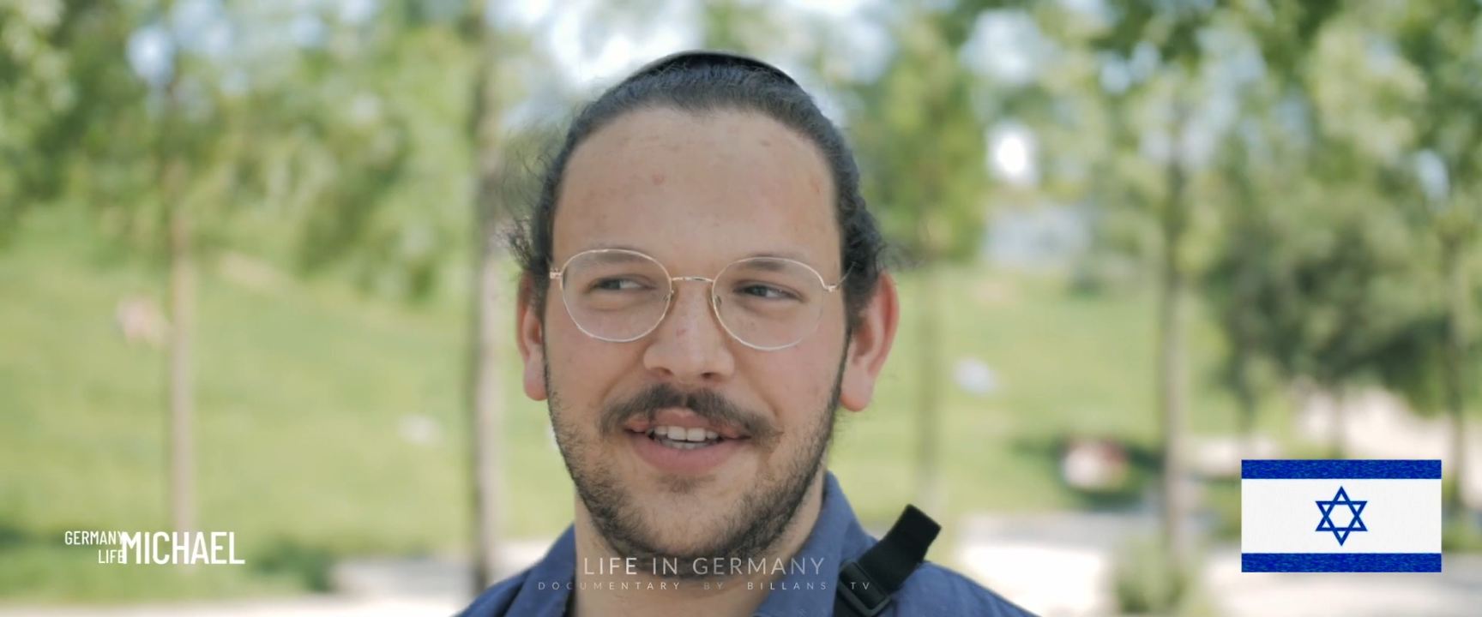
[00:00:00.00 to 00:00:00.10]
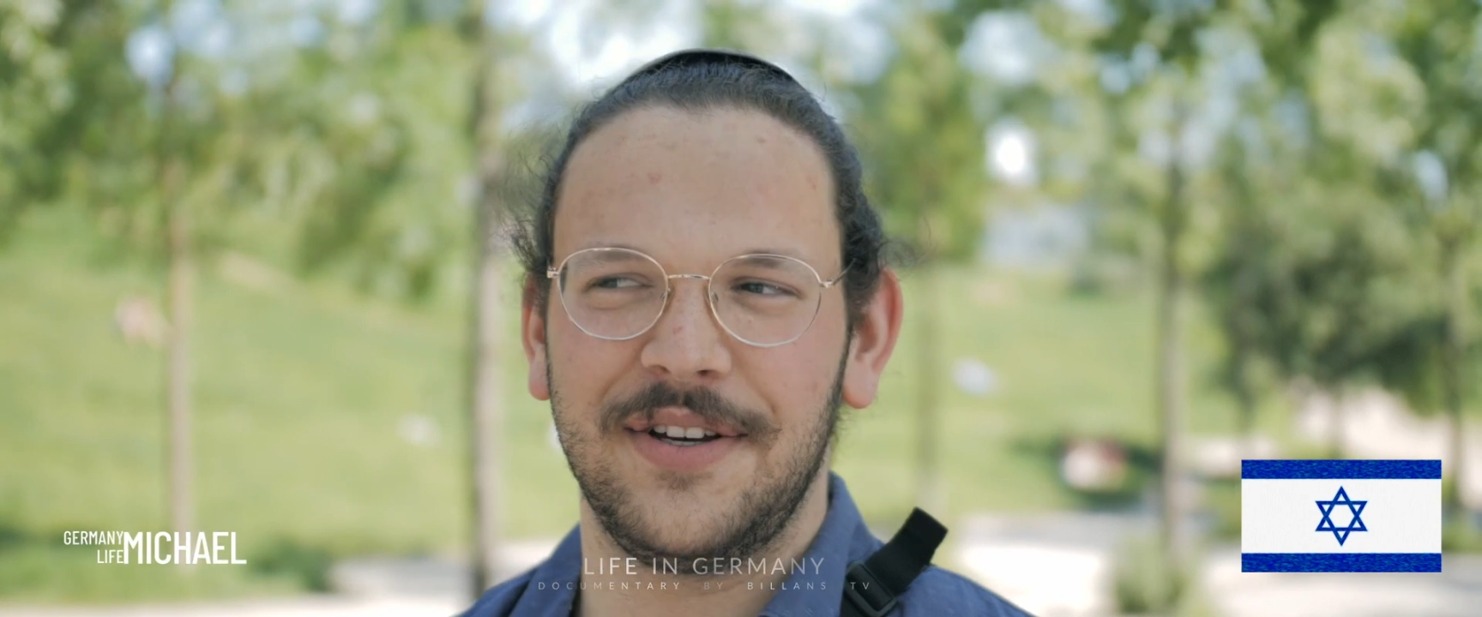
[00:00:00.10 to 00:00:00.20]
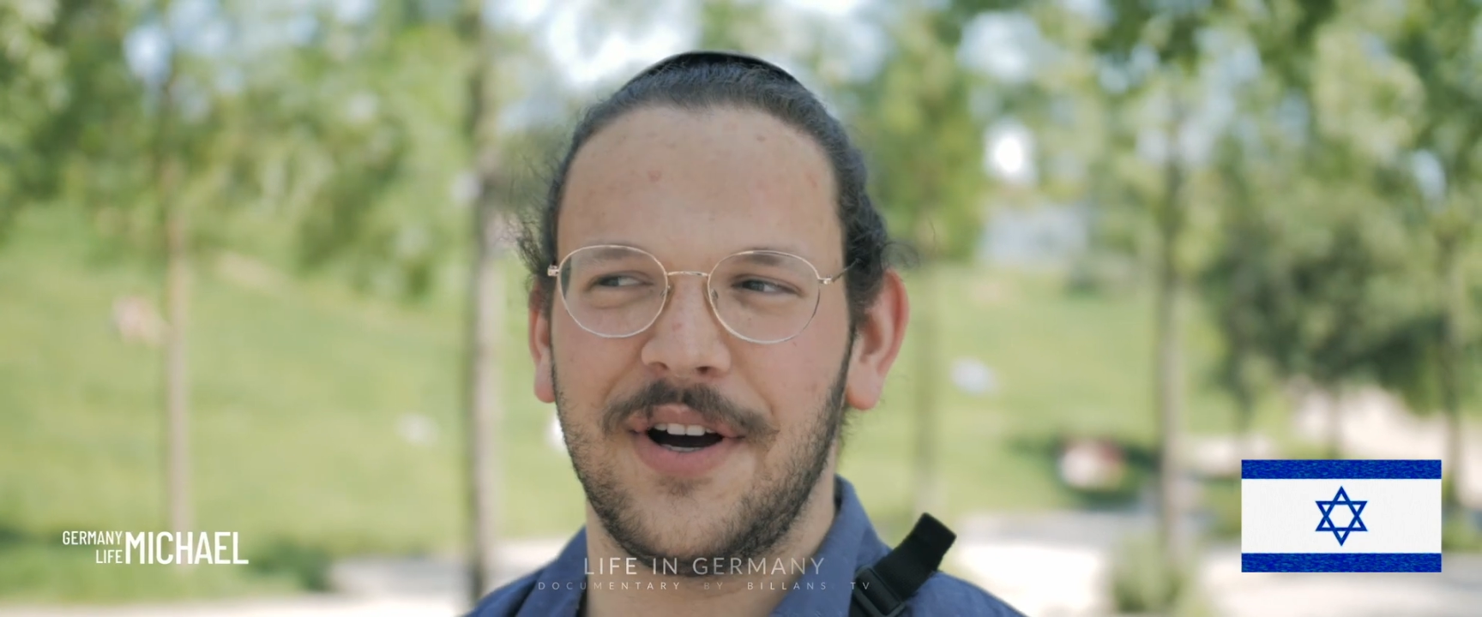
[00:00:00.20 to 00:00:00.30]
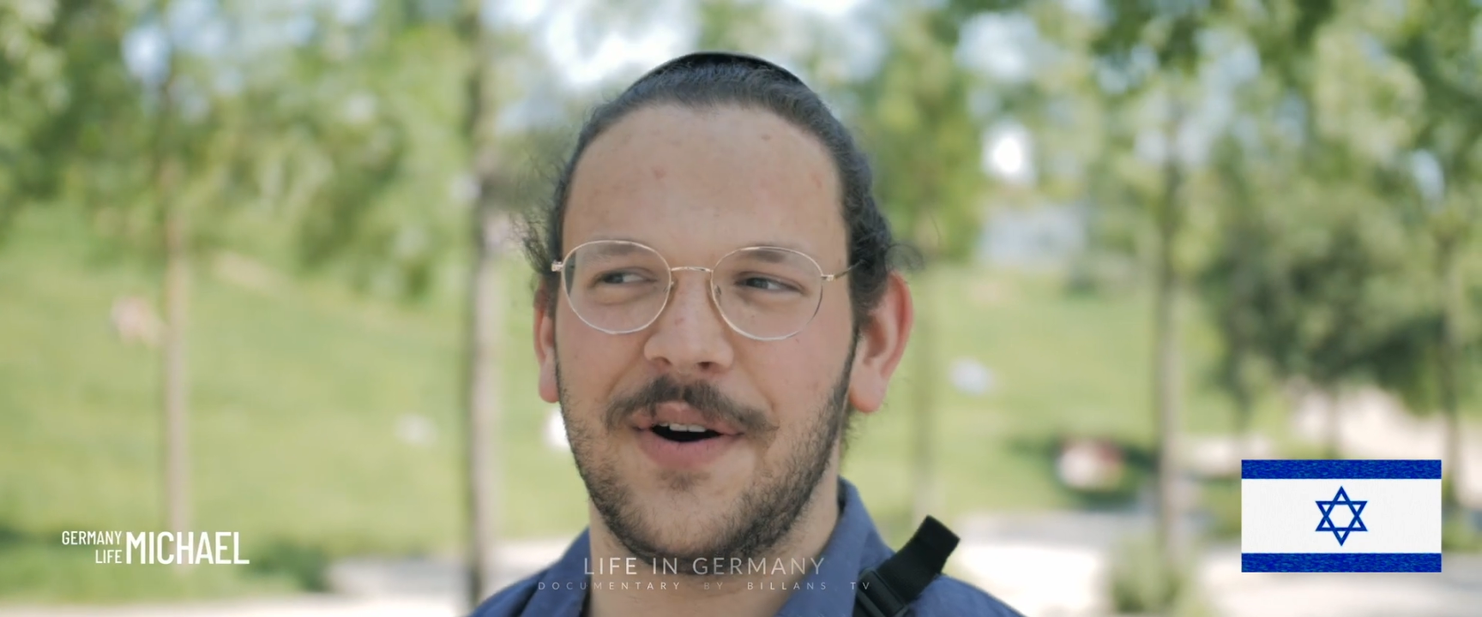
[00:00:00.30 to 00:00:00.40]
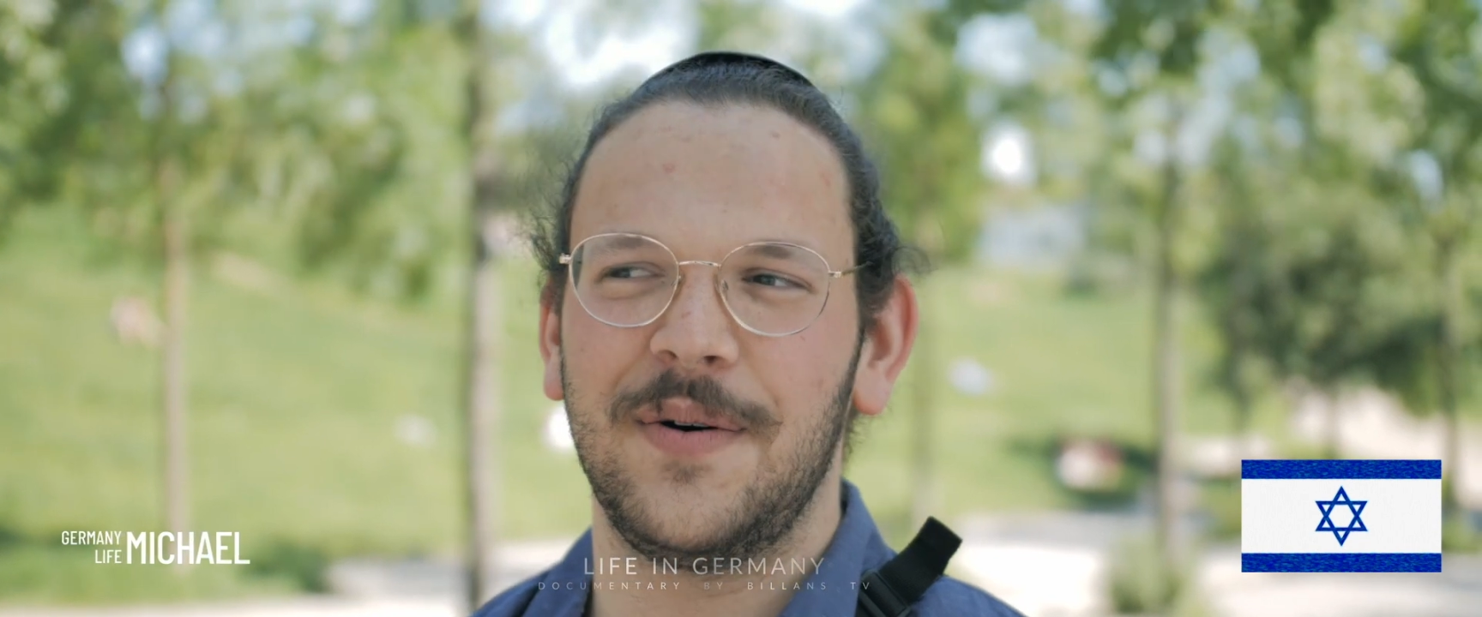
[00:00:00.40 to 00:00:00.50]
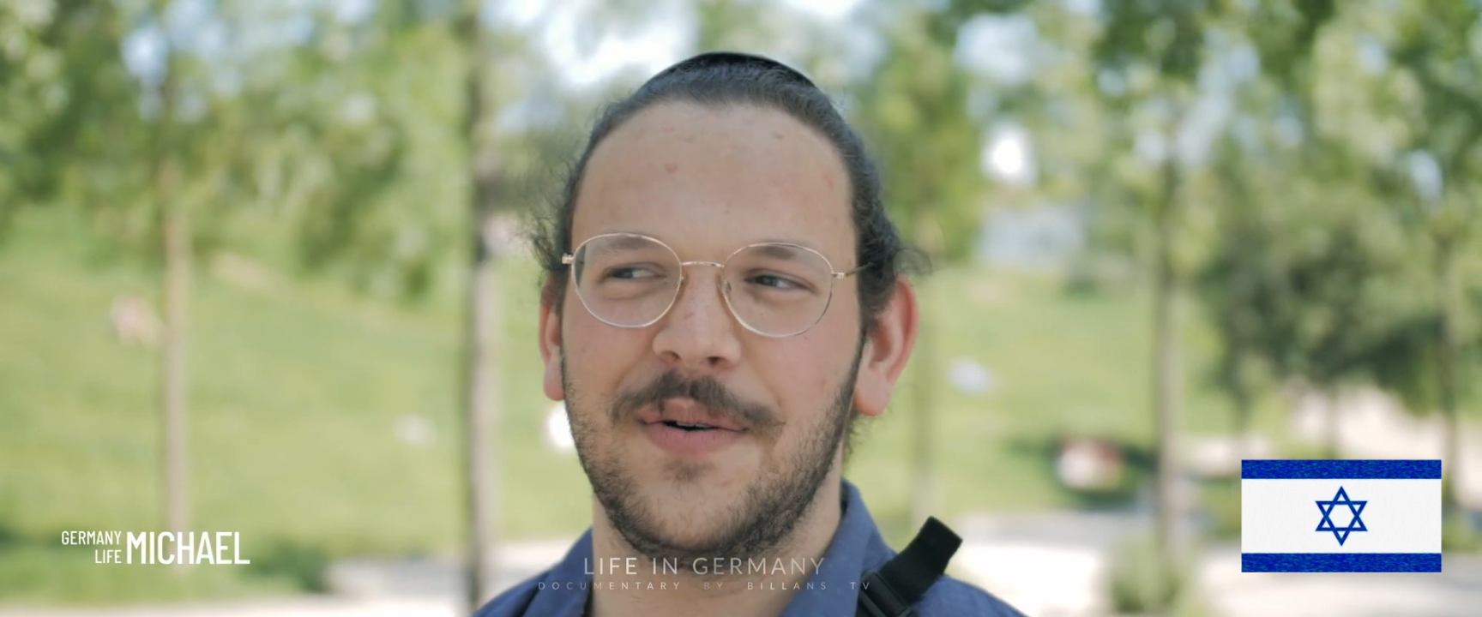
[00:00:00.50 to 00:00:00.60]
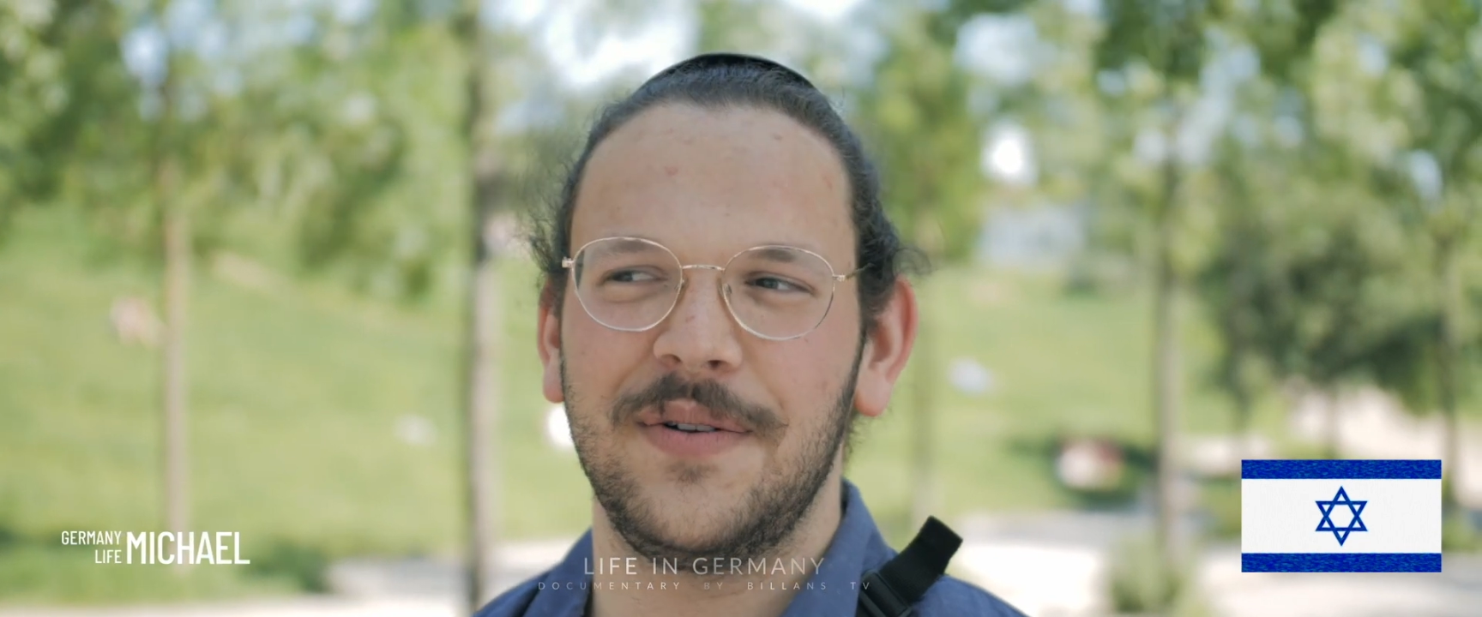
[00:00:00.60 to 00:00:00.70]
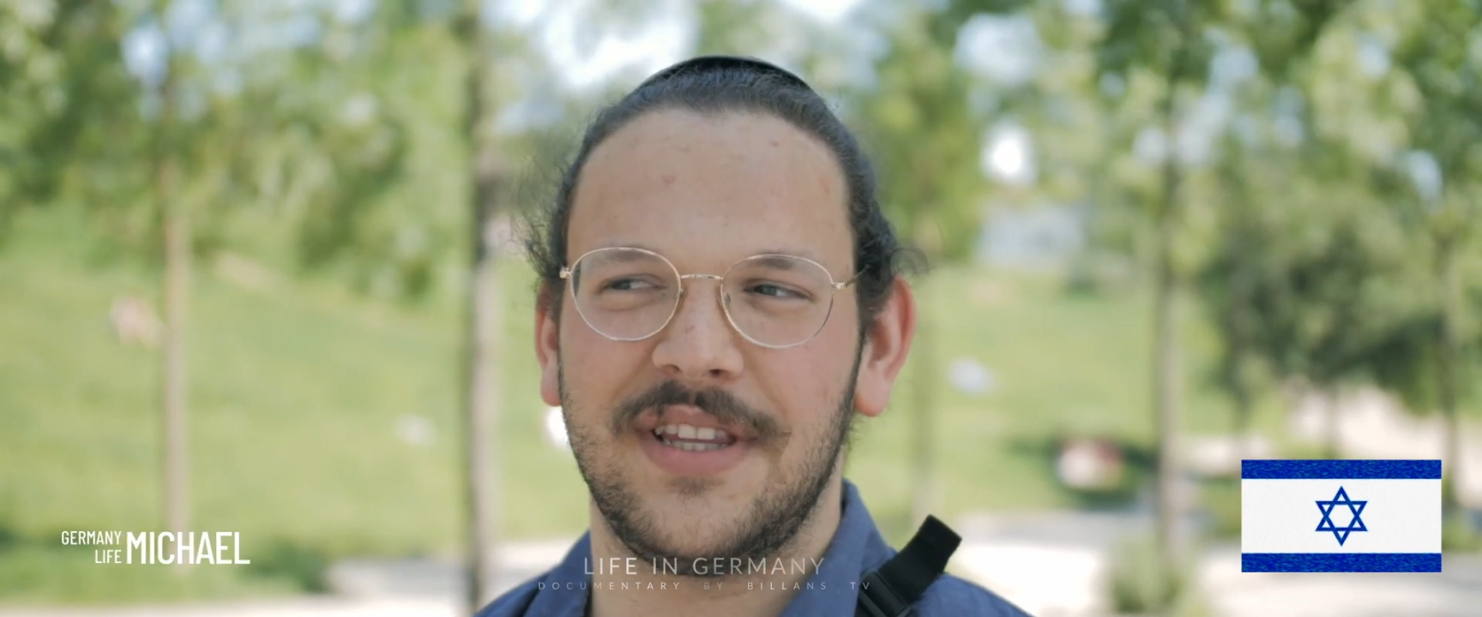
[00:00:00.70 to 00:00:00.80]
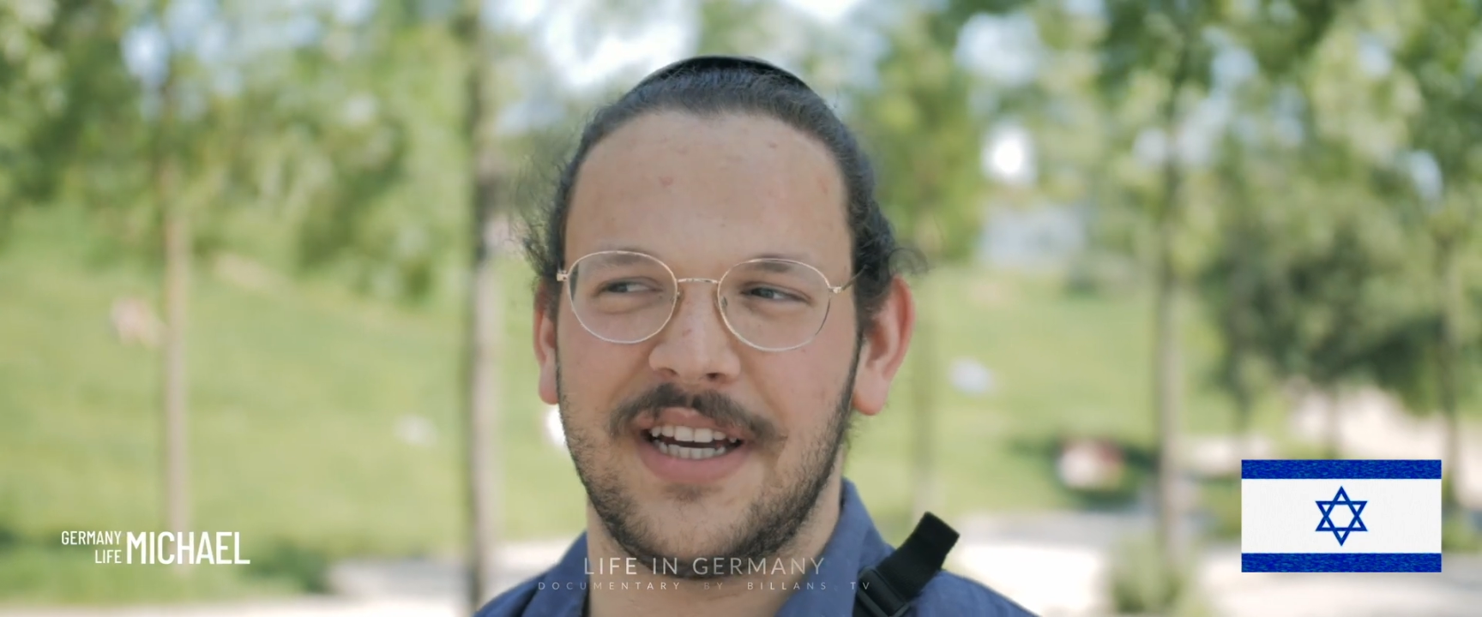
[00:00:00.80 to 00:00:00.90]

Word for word: You go